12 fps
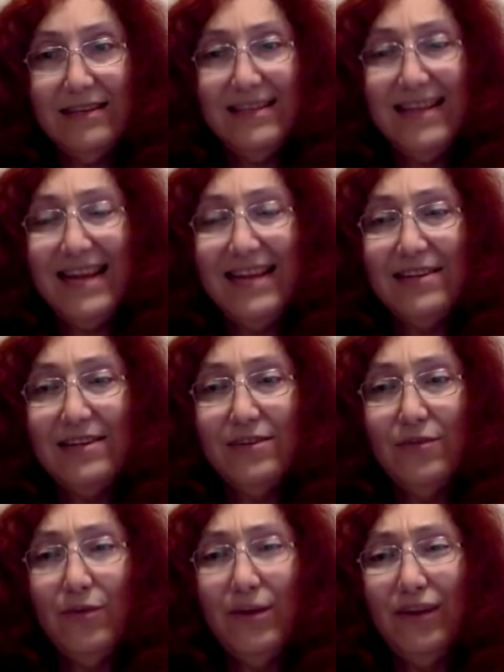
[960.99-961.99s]
date
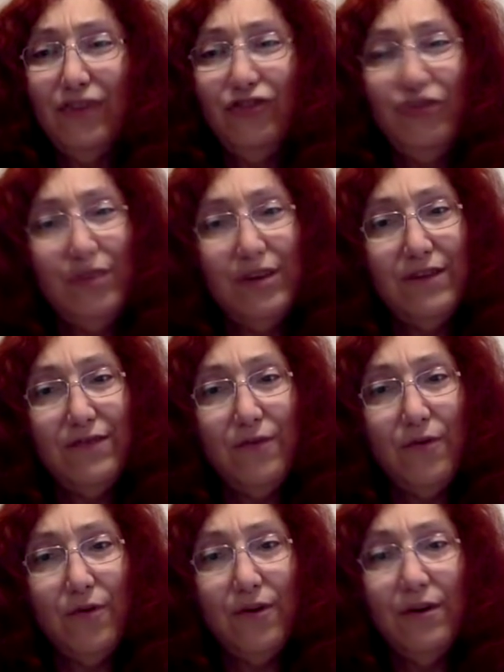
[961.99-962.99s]
we're shooting
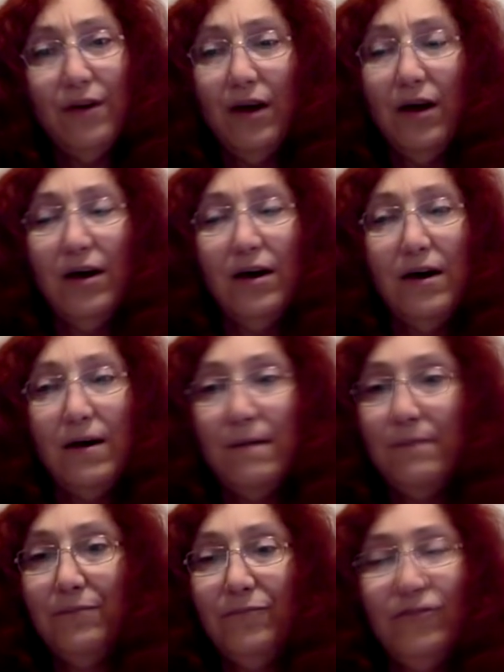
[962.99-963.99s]
for.
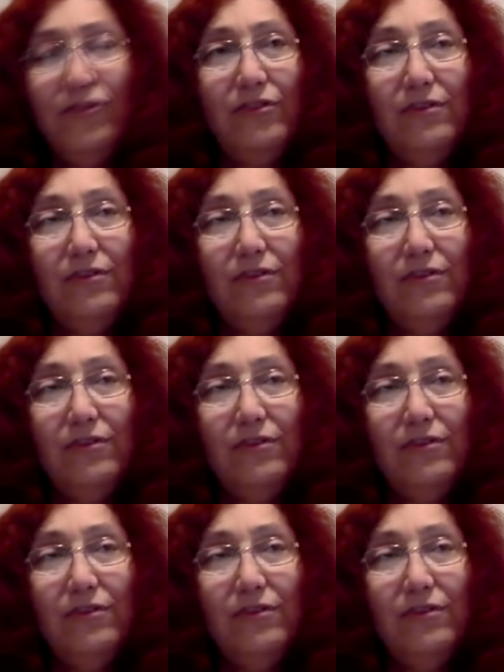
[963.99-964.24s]
Um,